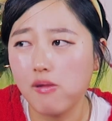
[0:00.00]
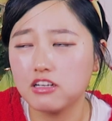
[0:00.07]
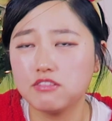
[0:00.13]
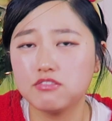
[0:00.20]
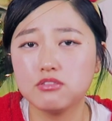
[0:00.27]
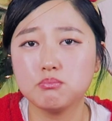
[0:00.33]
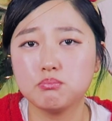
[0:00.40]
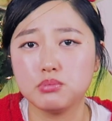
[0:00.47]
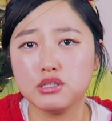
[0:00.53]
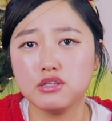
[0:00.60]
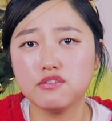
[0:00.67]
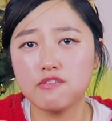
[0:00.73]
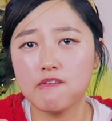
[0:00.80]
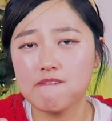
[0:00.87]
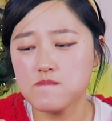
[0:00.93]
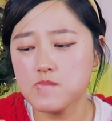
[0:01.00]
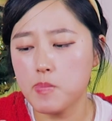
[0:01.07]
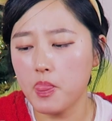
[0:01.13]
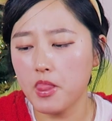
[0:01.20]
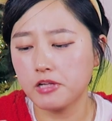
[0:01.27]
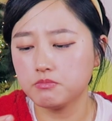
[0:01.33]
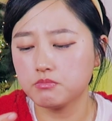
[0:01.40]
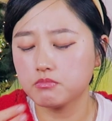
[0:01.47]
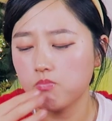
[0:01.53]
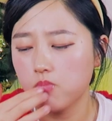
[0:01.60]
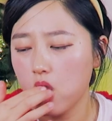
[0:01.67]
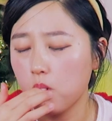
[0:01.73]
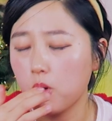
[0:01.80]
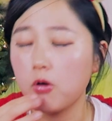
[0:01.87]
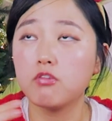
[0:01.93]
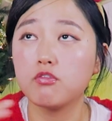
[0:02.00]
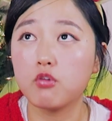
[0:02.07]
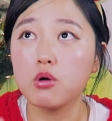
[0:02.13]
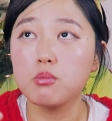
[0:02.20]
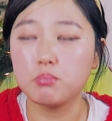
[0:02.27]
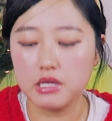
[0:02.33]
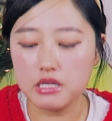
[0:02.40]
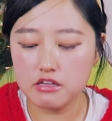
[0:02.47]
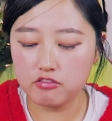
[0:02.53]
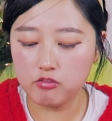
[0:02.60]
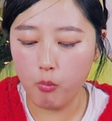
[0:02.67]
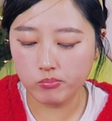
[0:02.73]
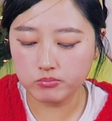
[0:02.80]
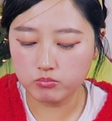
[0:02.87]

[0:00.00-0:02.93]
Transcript: even beef, well, for beef,